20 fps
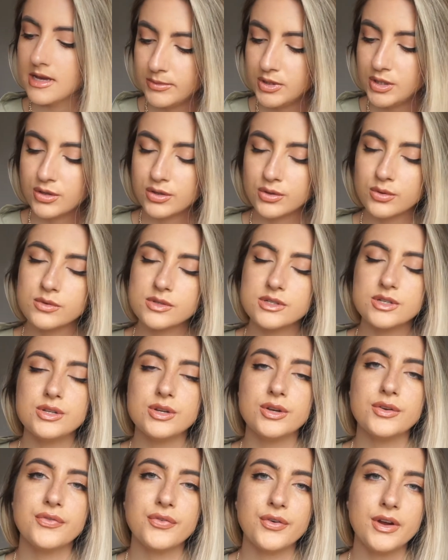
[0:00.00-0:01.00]
You can also do
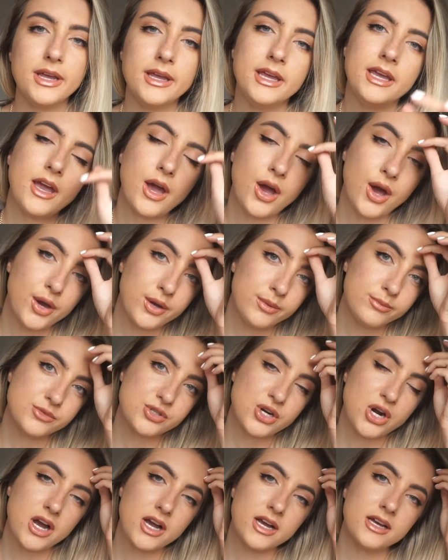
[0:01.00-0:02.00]
a free home
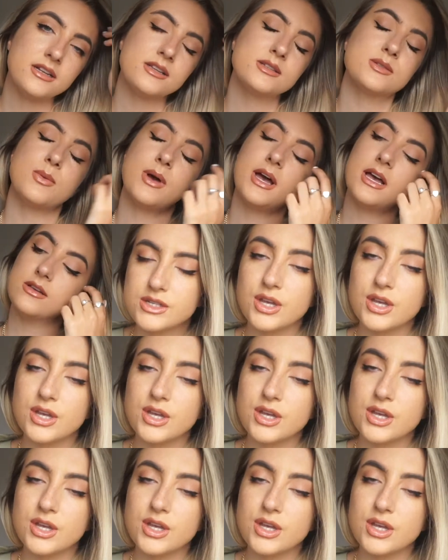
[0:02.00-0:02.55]
trial as well.